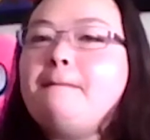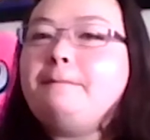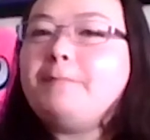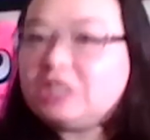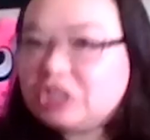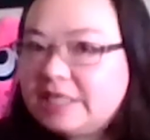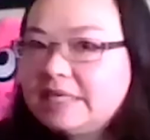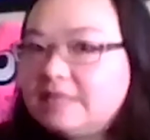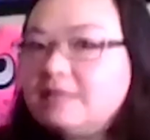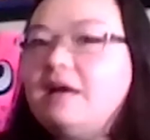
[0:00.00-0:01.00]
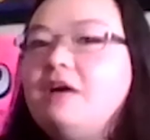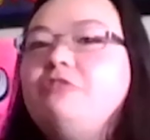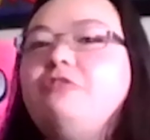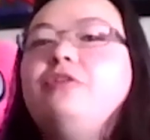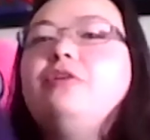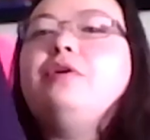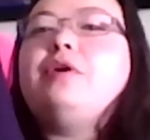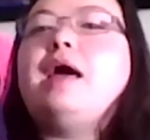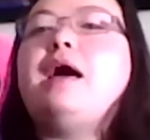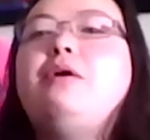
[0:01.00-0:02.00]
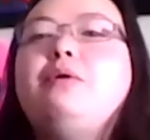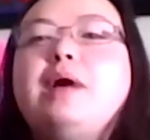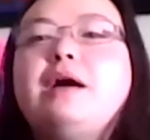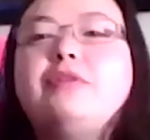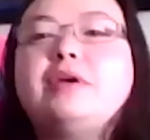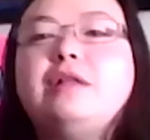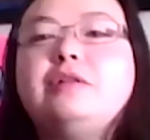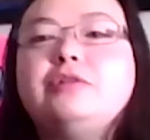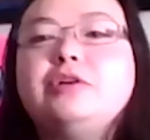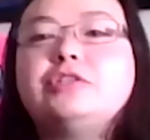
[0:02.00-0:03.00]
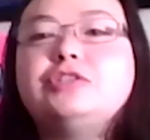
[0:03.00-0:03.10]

But she didn't love how the color looked.